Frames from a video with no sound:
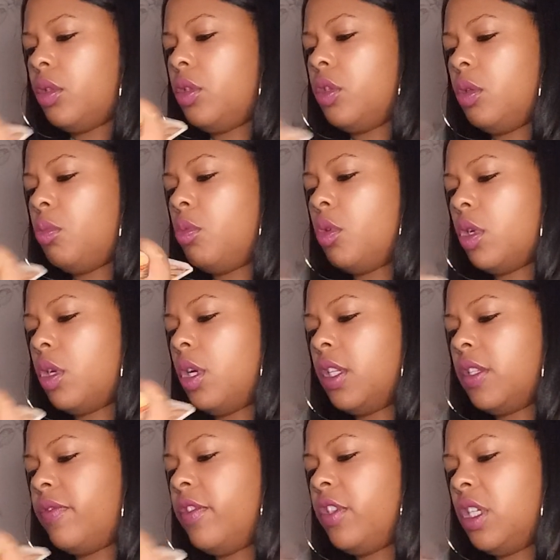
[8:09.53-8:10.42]
Two more
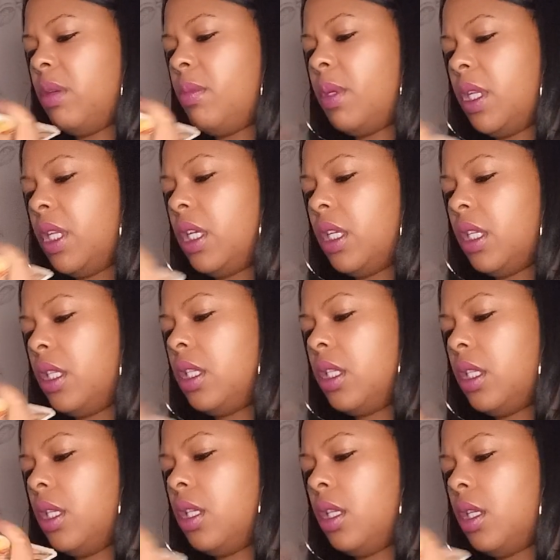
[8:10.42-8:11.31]
cards for Geminis.
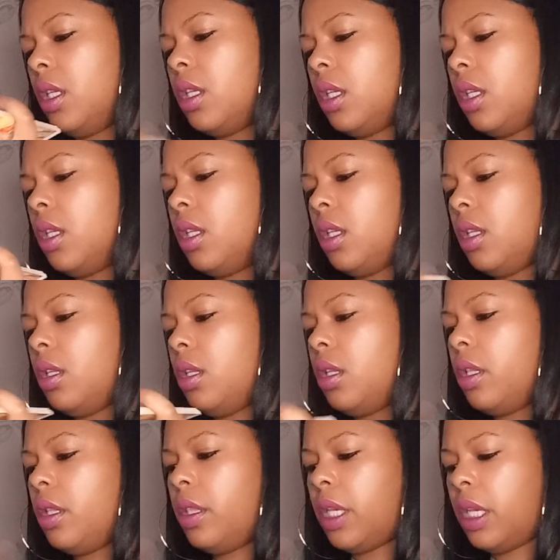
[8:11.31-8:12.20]

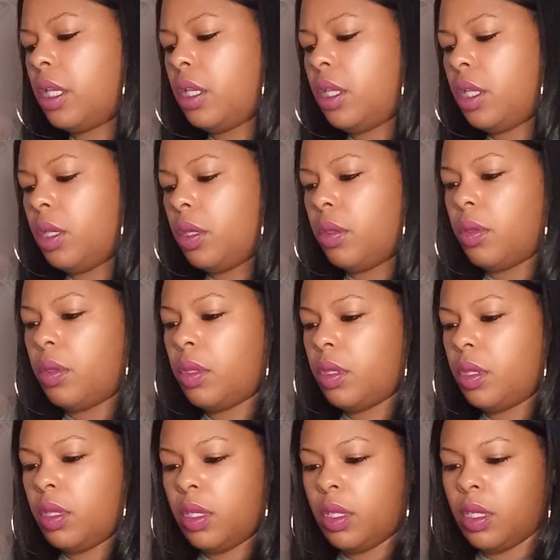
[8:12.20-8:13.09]
Thank you.
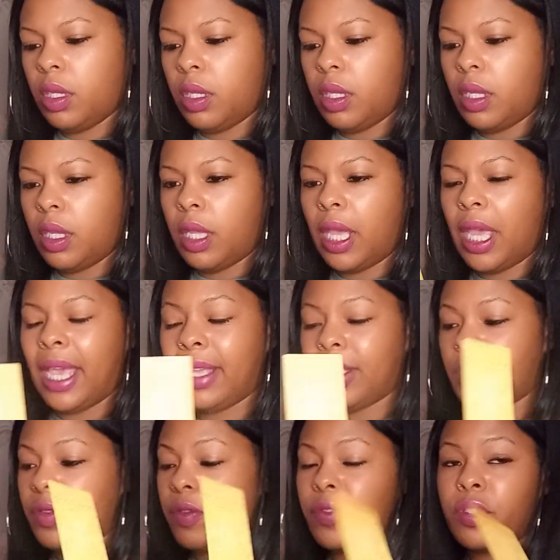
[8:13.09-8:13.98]

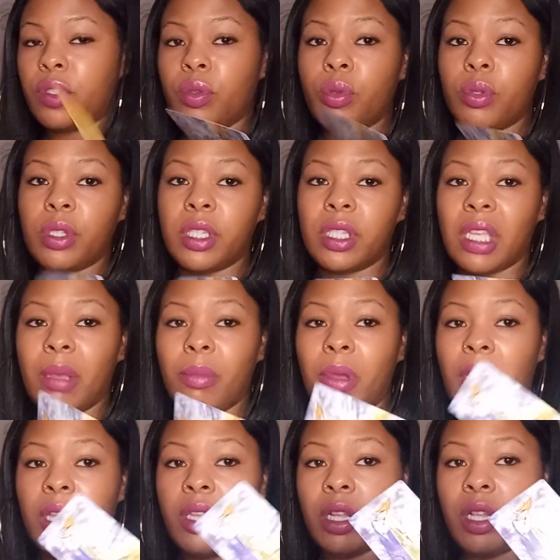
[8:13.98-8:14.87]
Eight of Swords has come
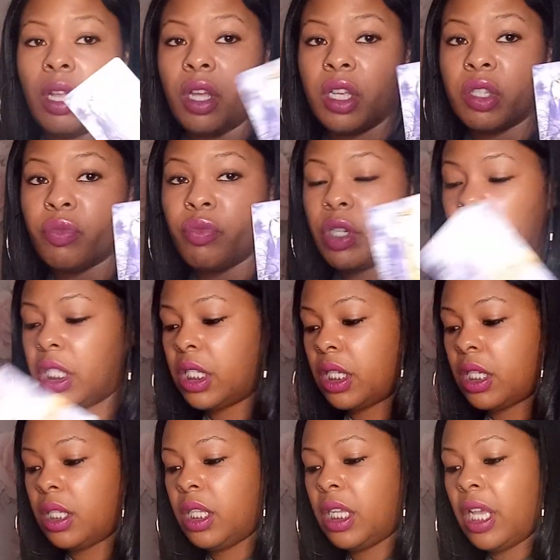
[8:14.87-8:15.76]
out in your last
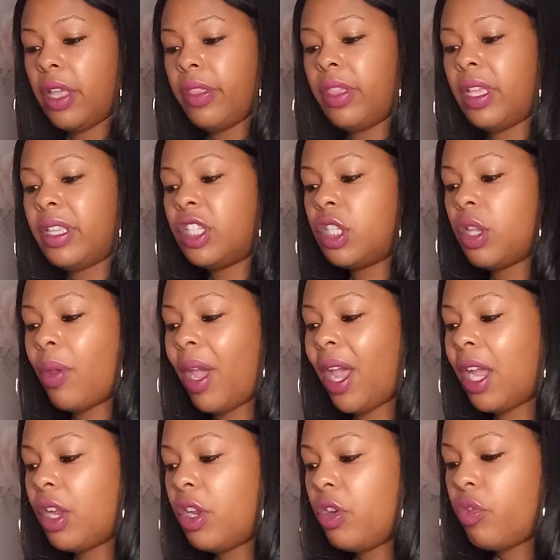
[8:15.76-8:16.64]
reading. Yeah, they're so
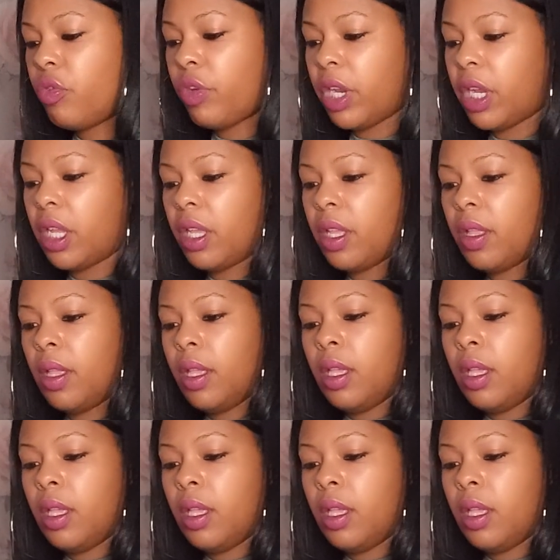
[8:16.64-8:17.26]
angry.